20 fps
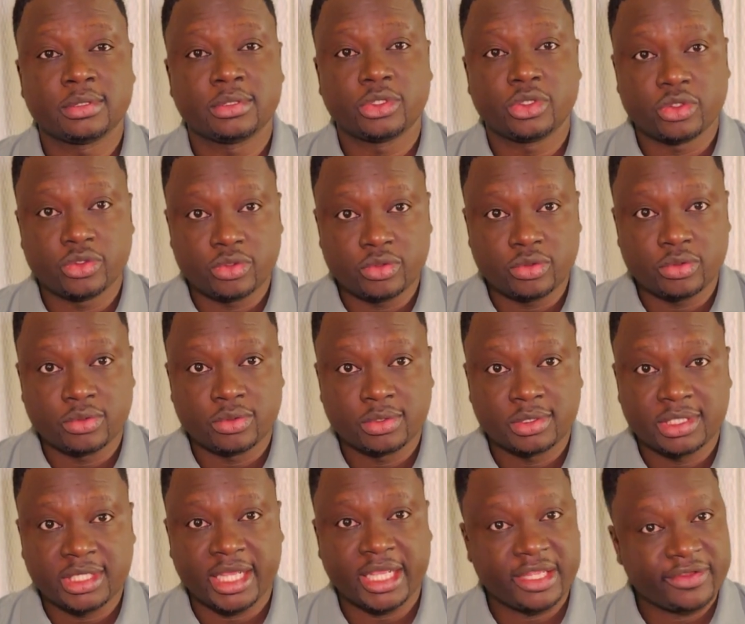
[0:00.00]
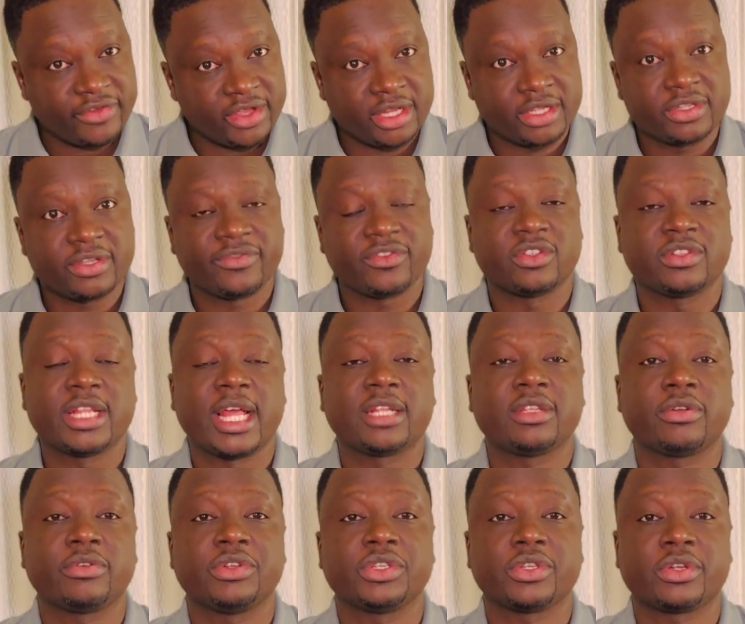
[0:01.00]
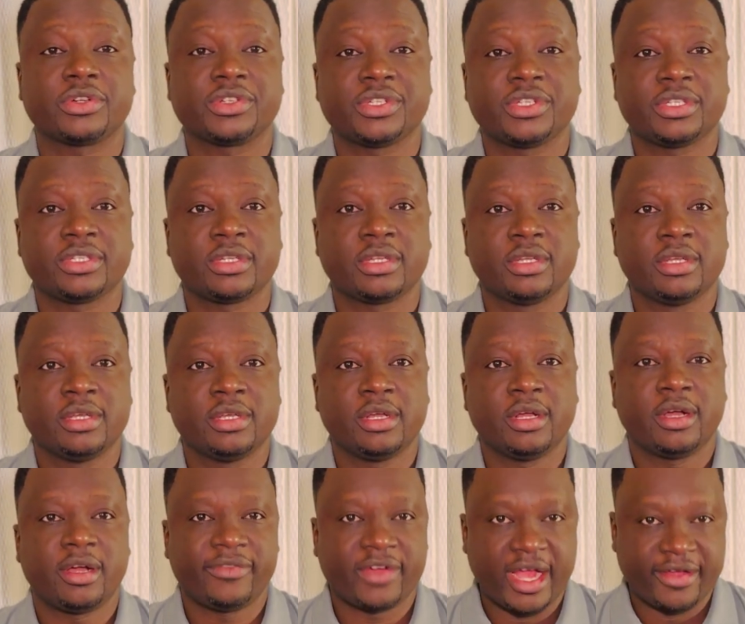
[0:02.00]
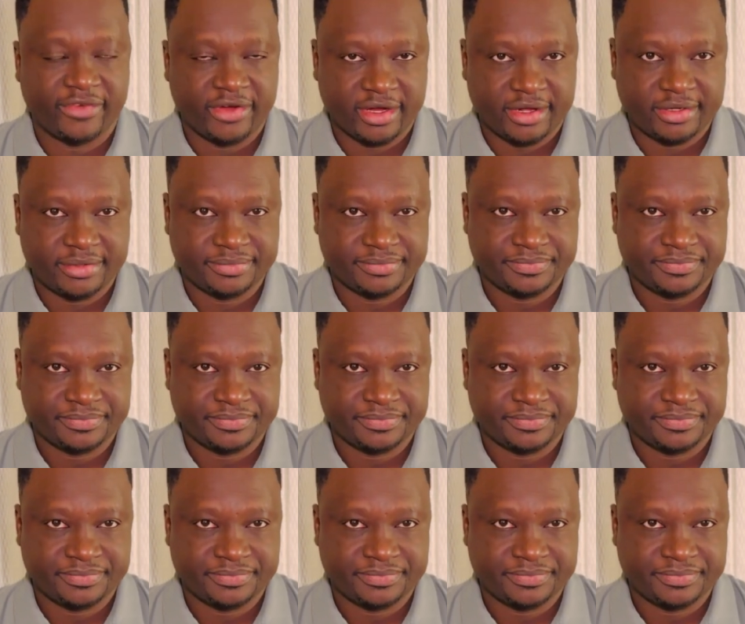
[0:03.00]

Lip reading: to take advantage of the natural resources of Africa.